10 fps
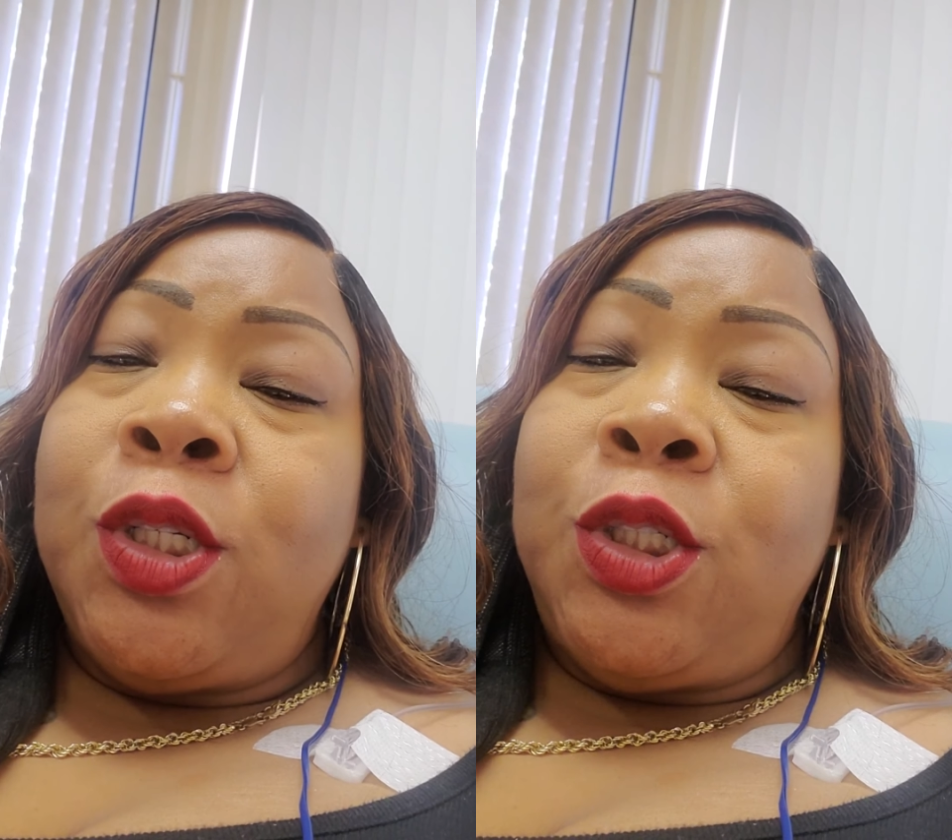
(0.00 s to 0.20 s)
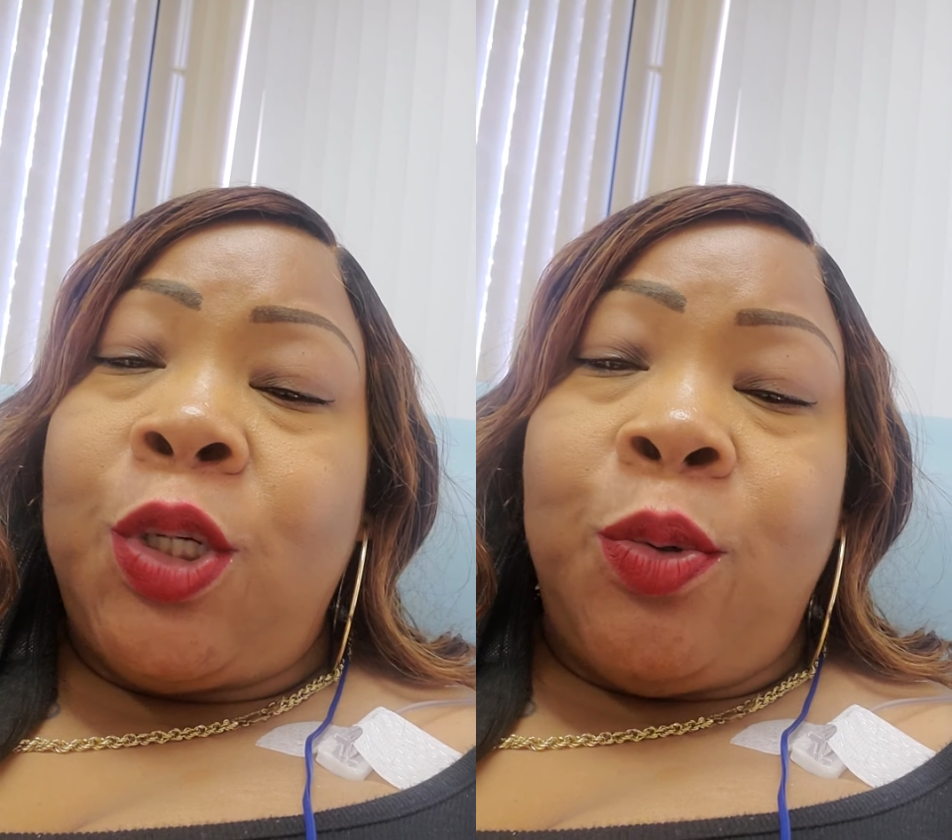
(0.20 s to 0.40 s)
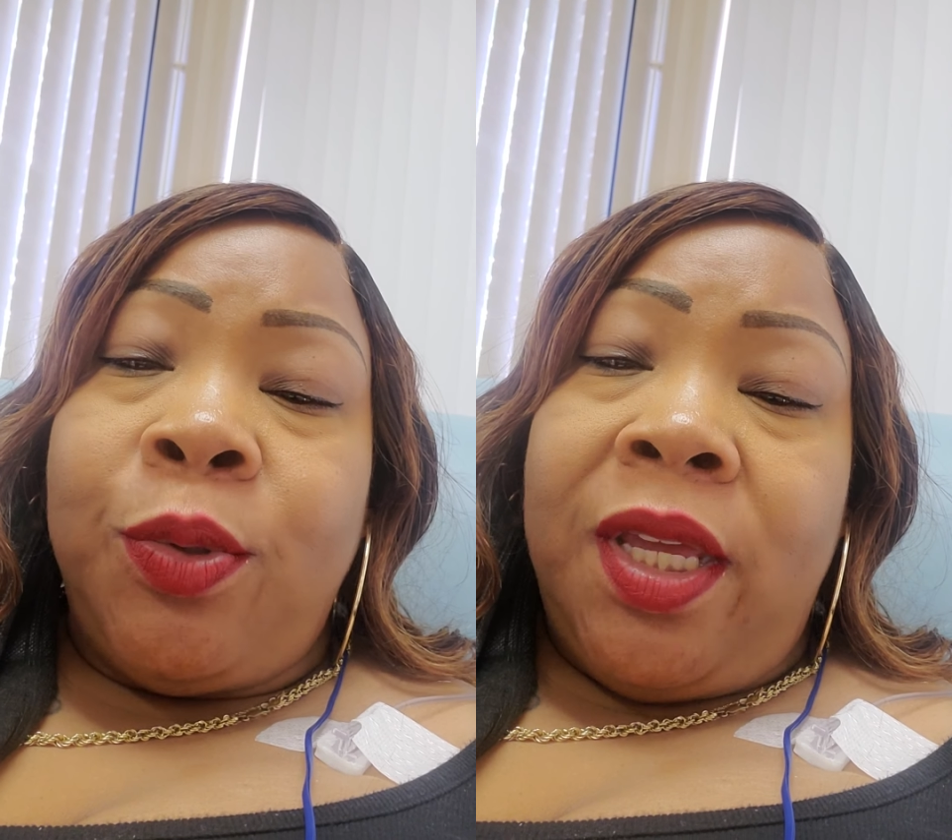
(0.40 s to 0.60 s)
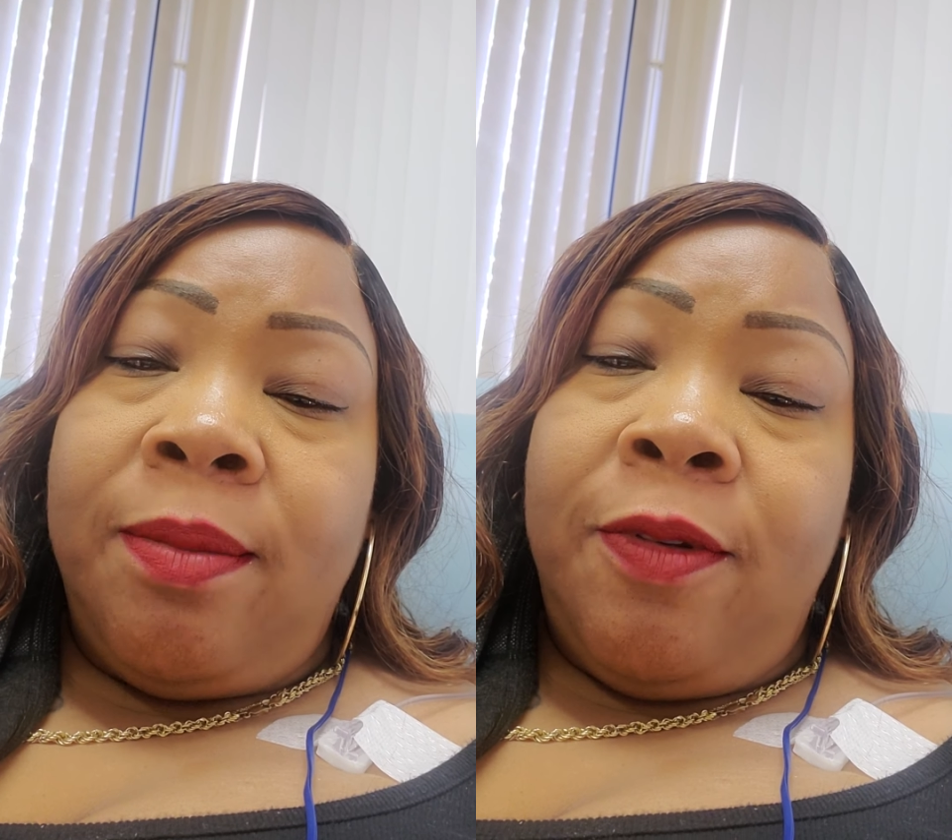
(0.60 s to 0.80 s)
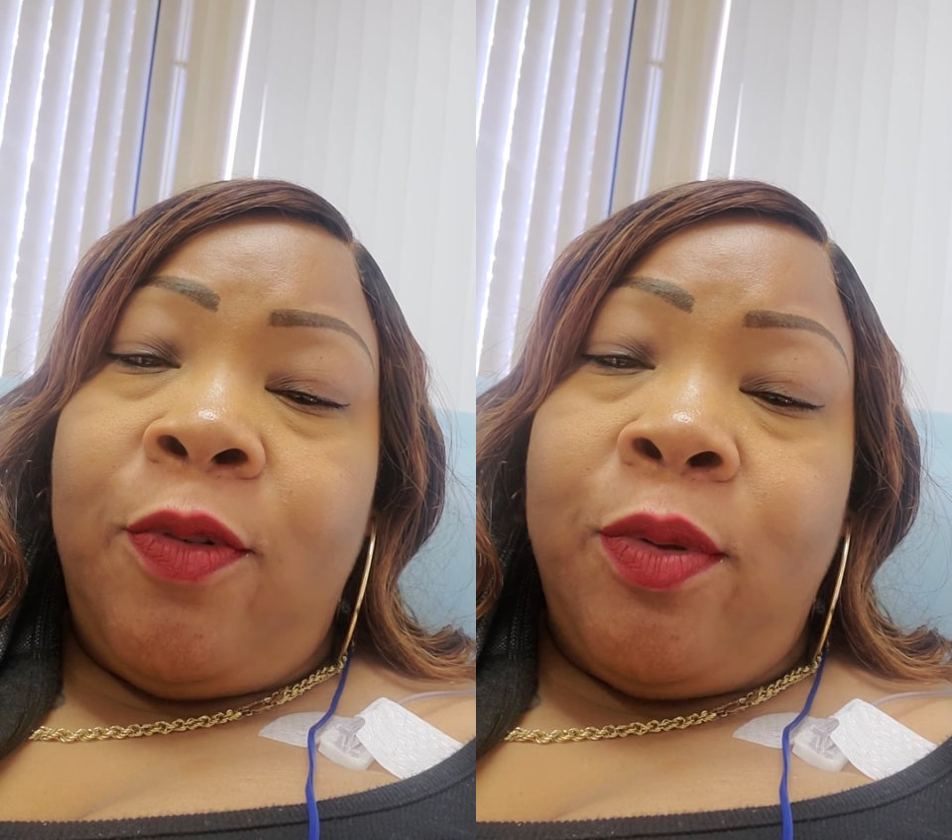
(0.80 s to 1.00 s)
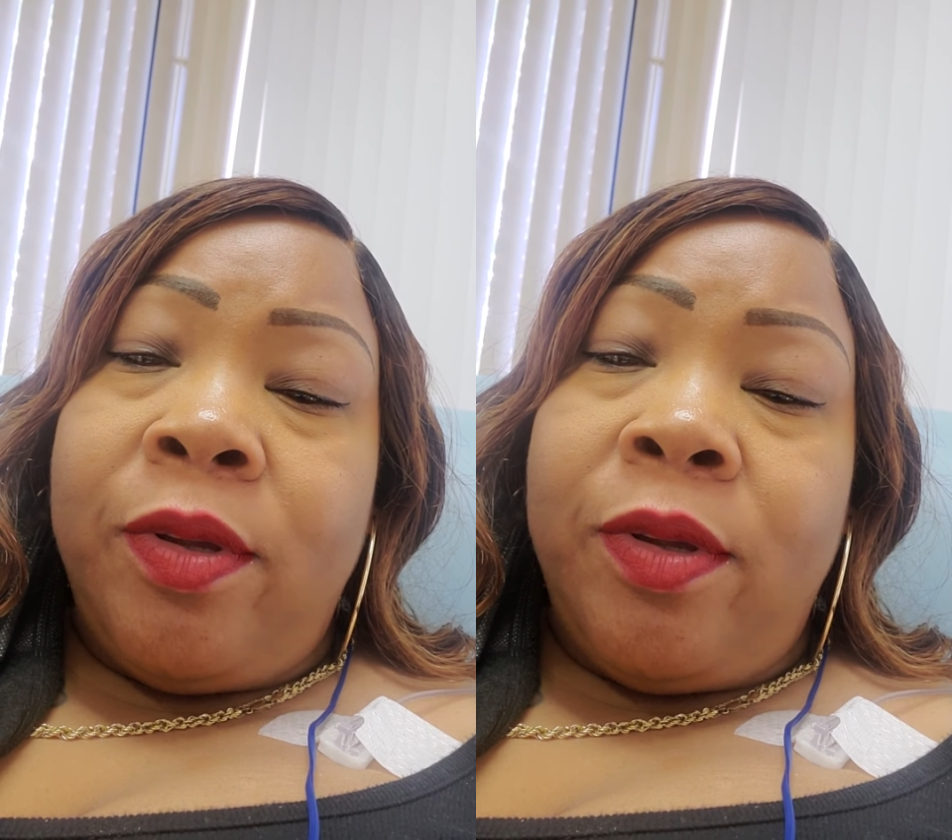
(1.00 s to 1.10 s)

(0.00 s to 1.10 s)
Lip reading: don't think before